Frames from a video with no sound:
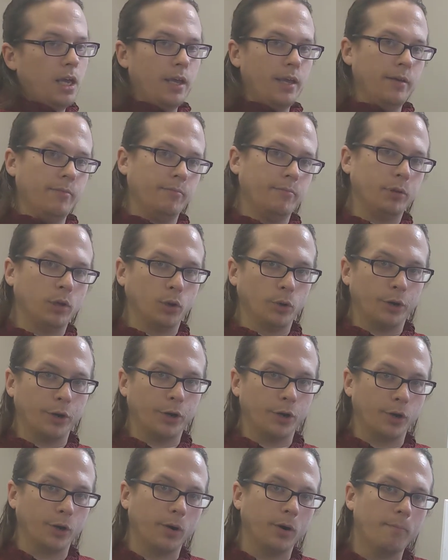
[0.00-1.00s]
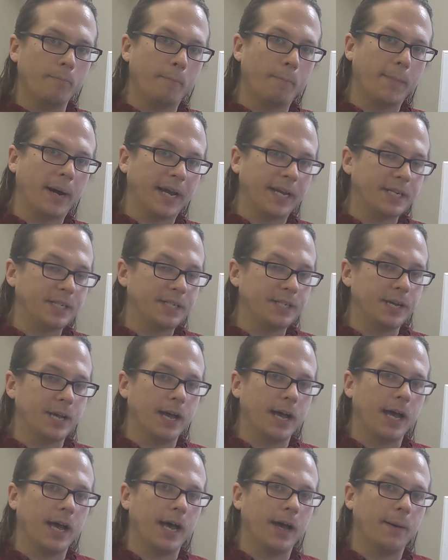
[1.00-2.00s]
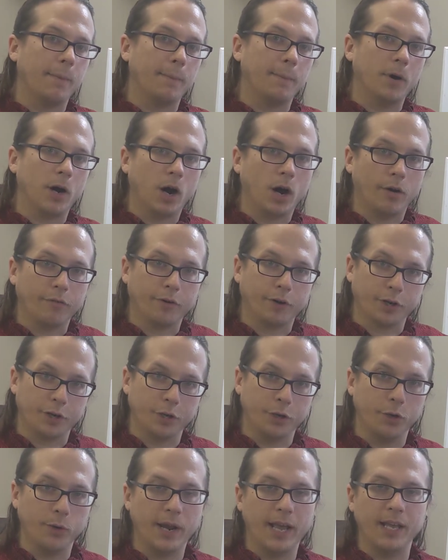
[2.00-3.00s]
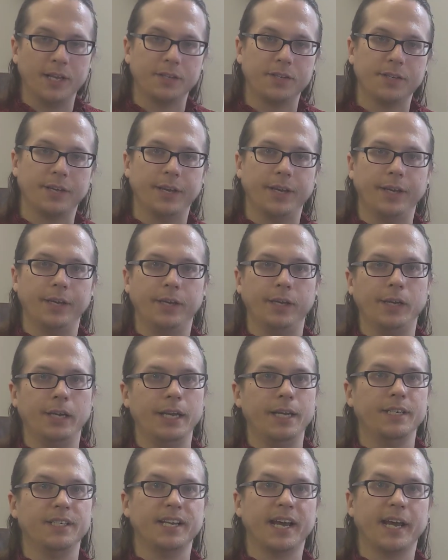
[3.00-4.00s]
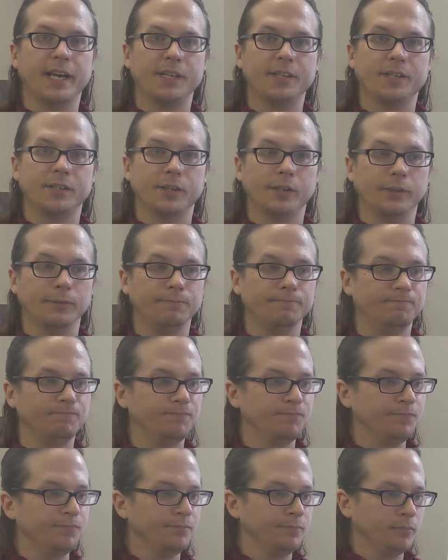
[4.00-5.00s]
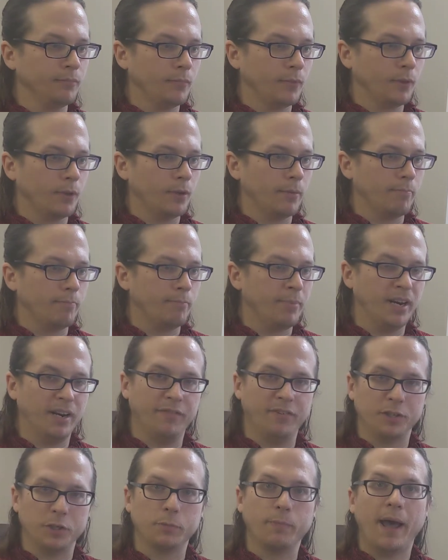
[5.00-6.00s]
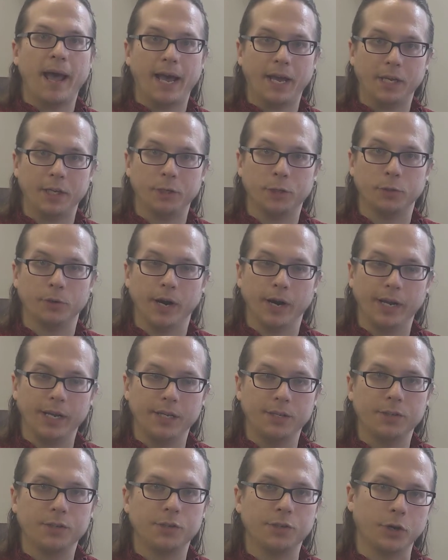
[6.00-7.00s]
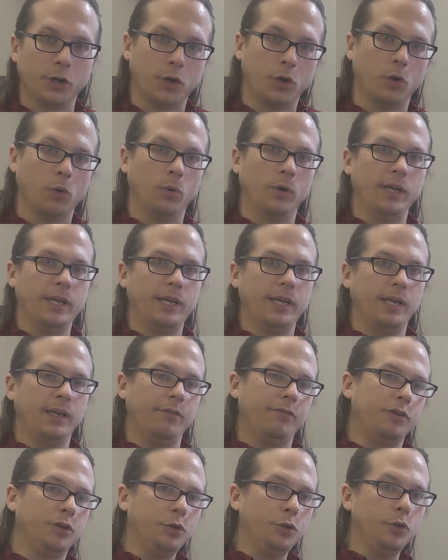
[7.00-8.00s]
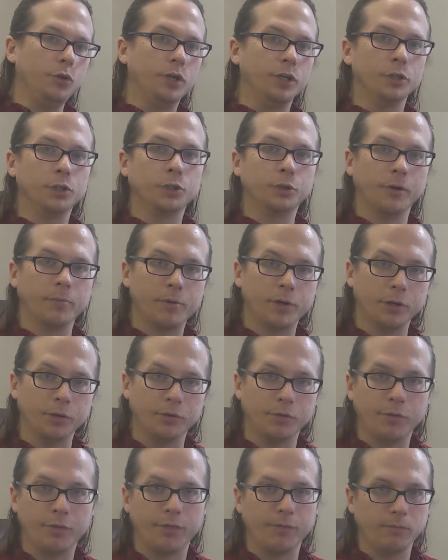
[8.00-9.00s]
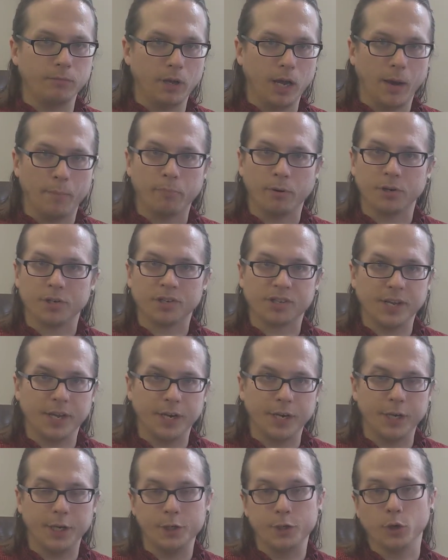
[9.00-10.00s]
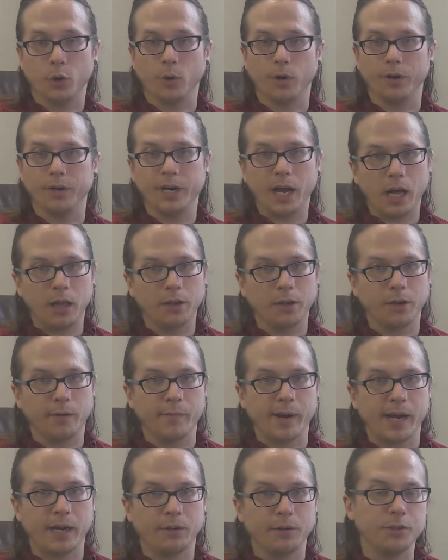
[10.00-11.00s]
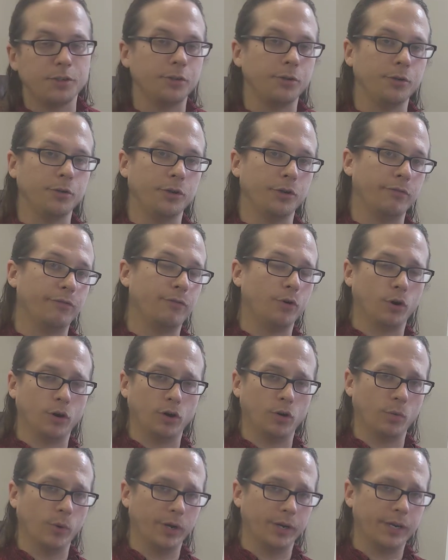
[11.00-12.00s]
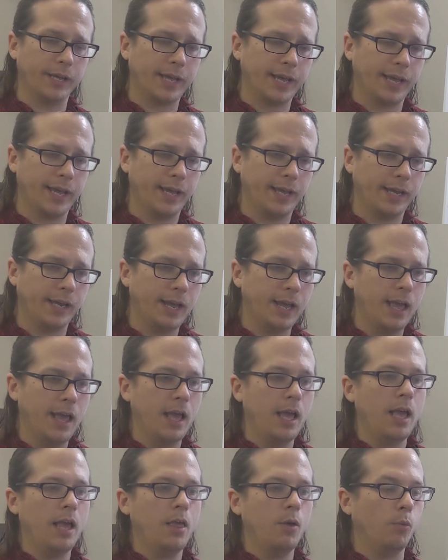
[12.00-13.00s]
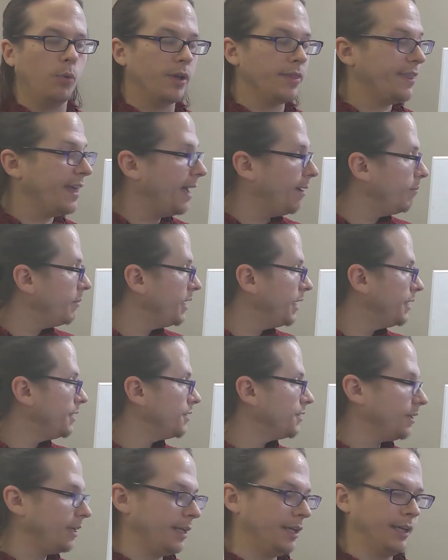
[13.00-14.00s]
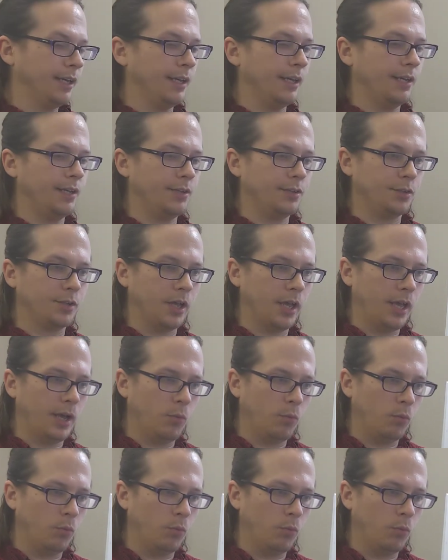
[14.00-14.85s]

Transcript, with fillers: employer might um, offer you as a enticing benefits package, right? So if you contribute a percentage or a dollar amount to your 401k, what that means is